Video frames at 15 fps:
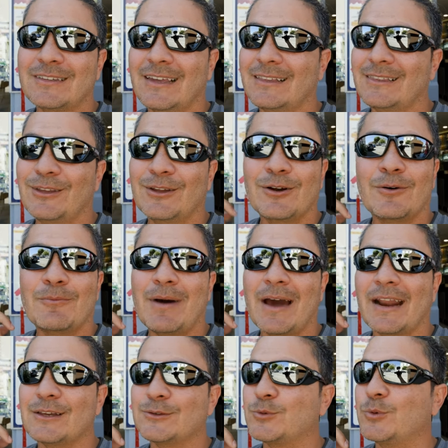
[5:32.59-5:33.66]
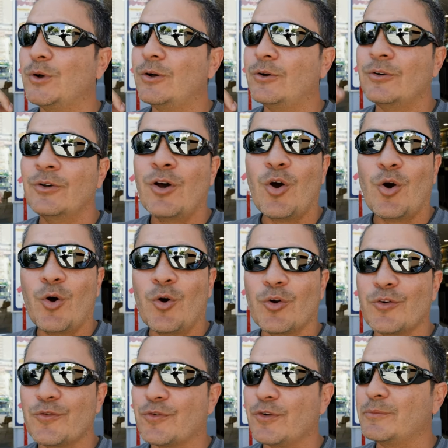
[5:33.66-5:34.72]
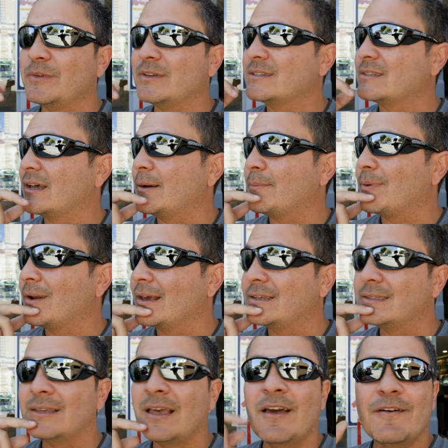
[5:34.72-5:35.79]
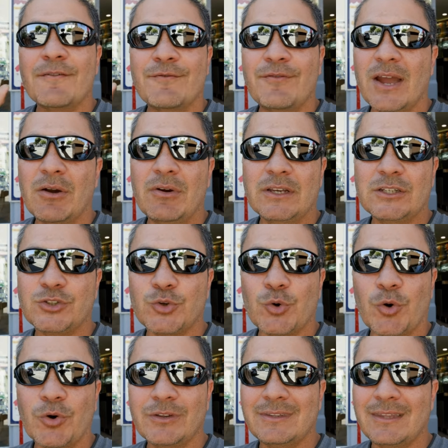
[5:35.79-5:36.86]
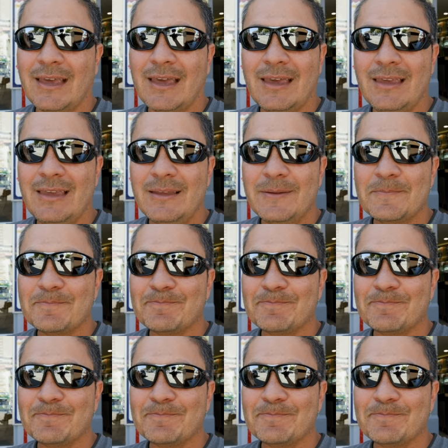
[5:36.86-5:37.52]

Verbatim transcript: then you know, might as well order from this place. Very short day,